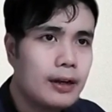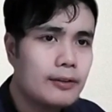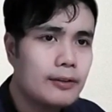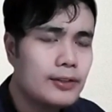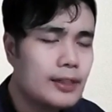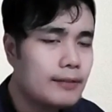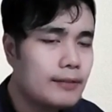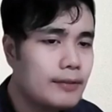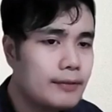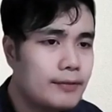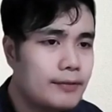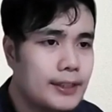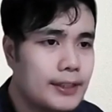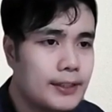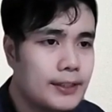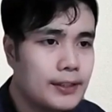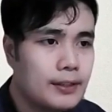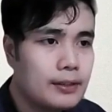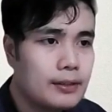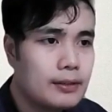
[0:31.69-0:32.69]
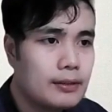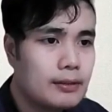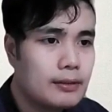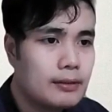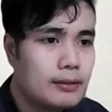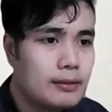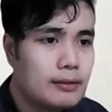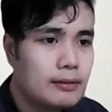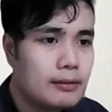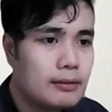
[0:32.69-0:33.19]
of self-efficacy
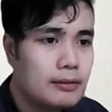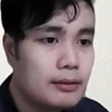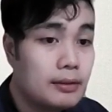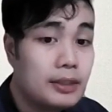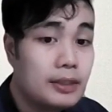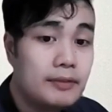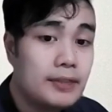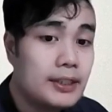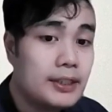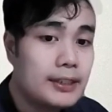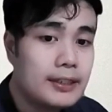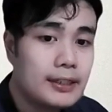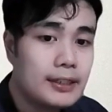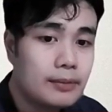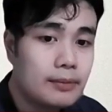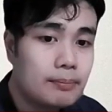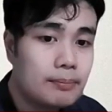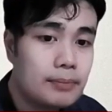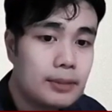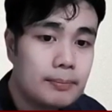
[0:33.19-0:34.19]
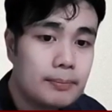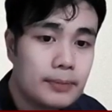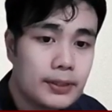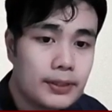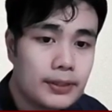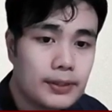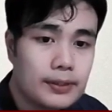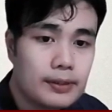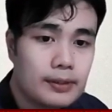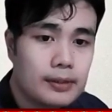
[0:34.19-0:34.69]
or even a sense of
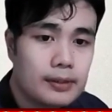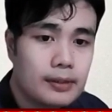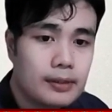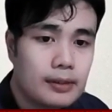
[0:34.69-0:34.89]
purpose.